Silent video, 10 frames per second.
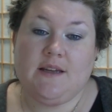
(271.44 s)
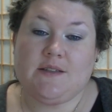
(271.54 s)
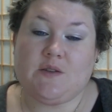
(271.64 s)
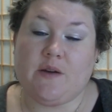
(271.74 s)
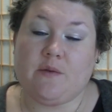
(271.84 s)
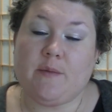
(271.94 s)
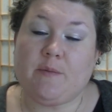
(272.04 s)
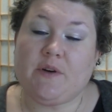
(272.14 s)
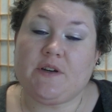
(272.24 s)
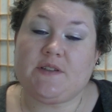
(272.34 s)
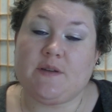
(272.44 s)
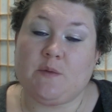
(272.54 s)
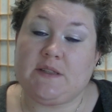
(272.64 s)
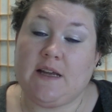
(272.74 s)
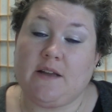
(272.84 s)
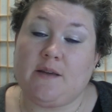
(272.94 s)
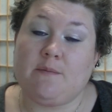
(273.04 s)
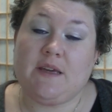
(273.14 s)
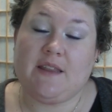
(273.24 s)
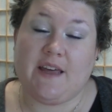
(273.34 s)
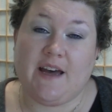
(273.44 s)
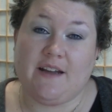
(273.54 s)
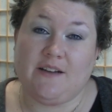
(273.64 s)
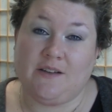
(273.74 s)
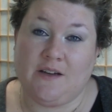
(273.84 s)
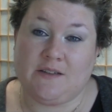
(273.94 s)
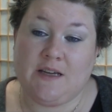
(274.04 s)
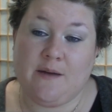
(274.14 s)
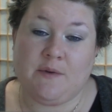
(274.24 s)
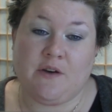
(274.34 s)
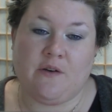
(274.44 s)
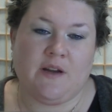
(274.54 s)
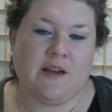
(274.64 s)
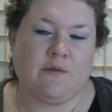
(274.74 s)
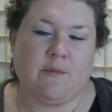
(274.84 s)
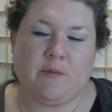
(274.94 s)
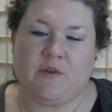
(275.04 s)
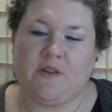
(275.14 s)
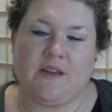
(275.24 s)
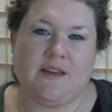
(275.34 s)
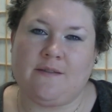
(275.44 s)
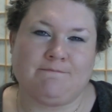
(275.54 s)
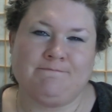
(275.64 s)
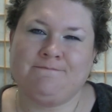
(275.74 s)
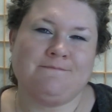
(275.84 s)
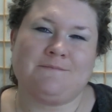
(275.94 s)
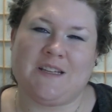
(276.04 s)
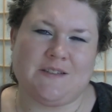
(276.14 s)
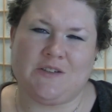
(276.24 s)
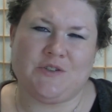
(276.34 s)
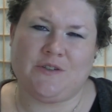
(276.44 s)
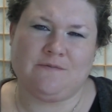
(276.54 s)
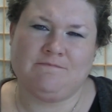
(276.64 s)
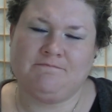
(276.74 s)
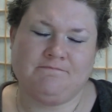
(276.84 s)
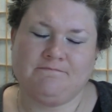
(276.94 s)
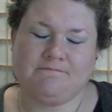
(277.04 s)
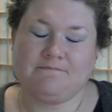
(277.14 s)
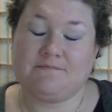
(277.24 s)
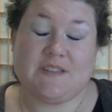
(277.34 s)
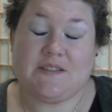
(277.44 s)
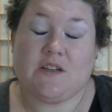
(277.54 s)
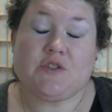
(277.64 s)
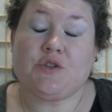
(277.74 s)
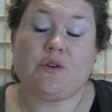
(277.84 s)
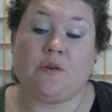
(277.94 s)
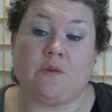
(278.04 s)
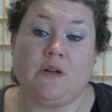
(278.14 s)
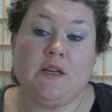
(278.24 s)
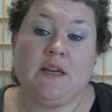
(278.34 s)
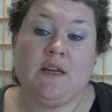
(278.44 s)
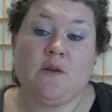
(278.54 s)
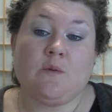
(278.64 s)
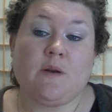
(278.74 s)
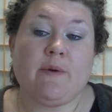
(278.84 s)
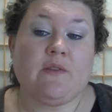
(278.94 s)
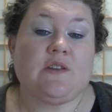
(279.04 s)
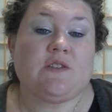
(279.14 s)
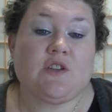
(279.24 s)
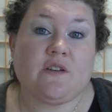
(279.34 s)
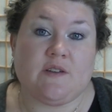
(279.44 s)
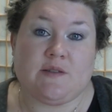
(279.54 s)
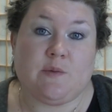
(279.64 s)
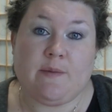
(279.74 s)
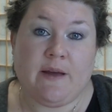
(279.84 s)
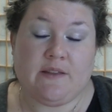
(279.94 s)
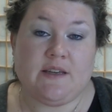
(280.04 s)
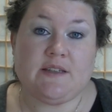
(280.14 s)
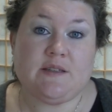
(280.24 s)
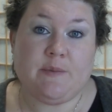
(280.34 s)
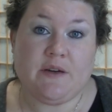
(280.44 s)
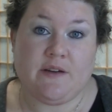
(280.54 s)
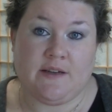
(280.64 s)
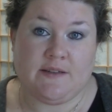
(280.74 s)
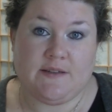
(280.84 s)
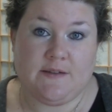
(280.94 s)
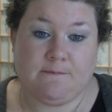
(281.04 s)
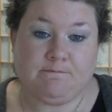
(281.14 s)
So I remember someone telling me that a long time ago, and I remember thinking, that's not true. That's not true. What about the service? What about the experience?